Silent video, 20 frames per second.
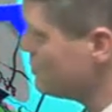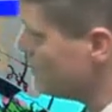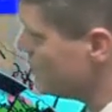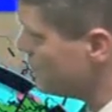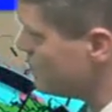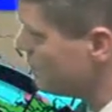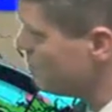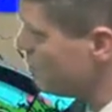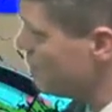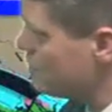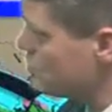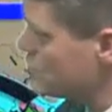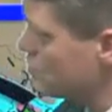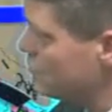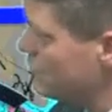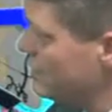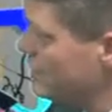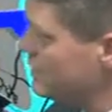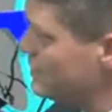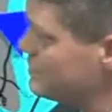Look at the pressure
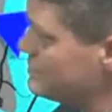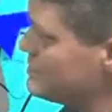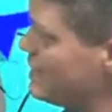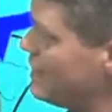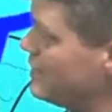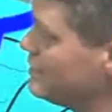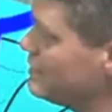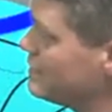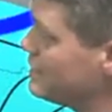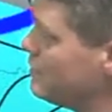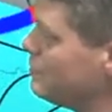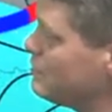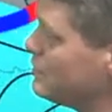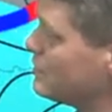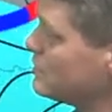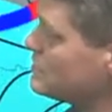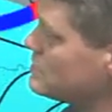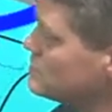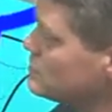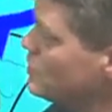gradient tightening up here
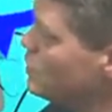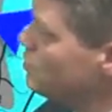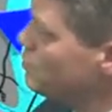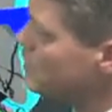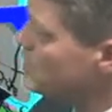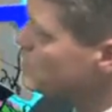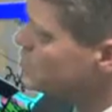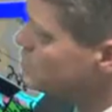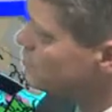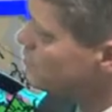as low pressure